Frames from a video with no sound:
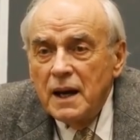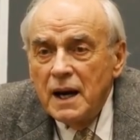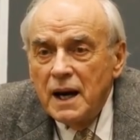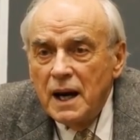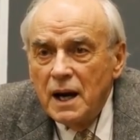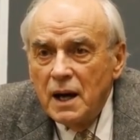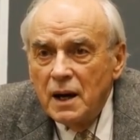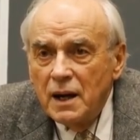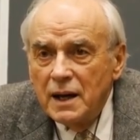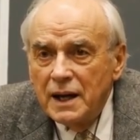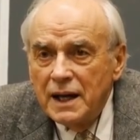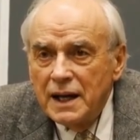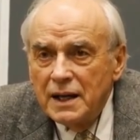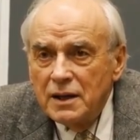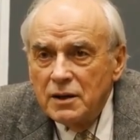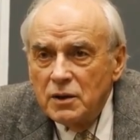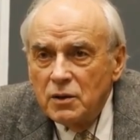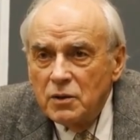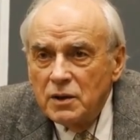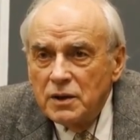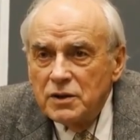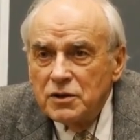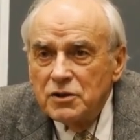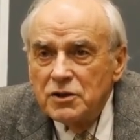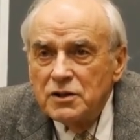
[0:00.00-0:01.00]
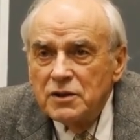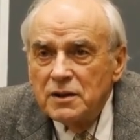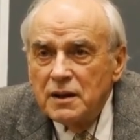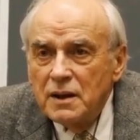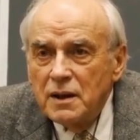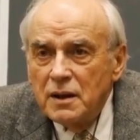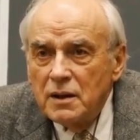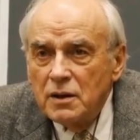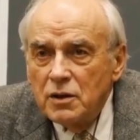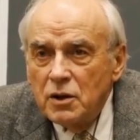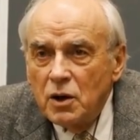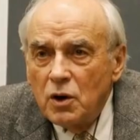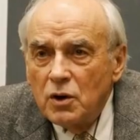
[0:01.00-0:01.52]
Our ignorance,
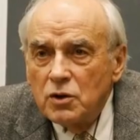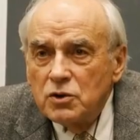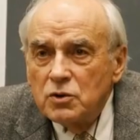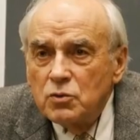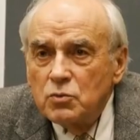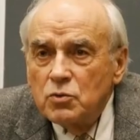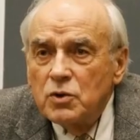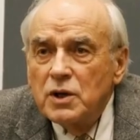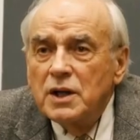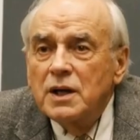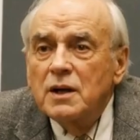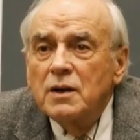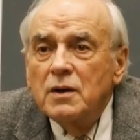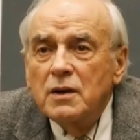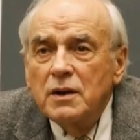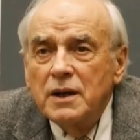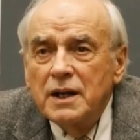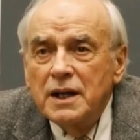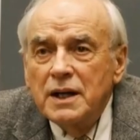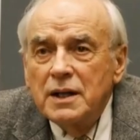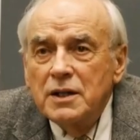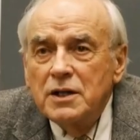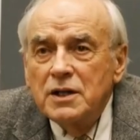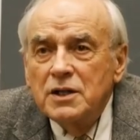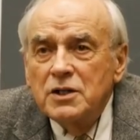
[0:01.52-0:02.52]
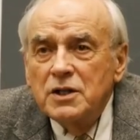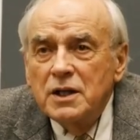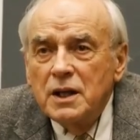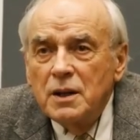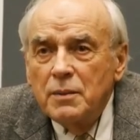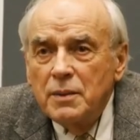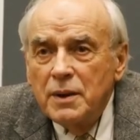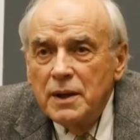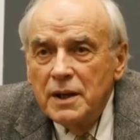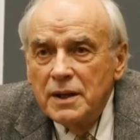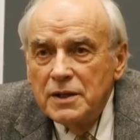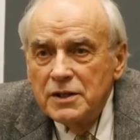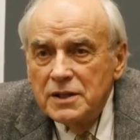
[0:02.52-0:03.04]
not real
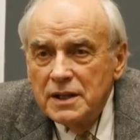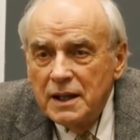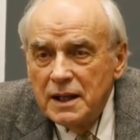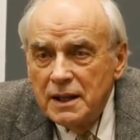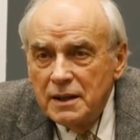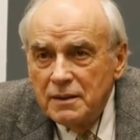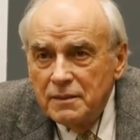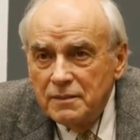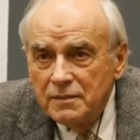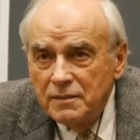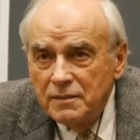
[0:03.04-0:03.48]
indeterminacy.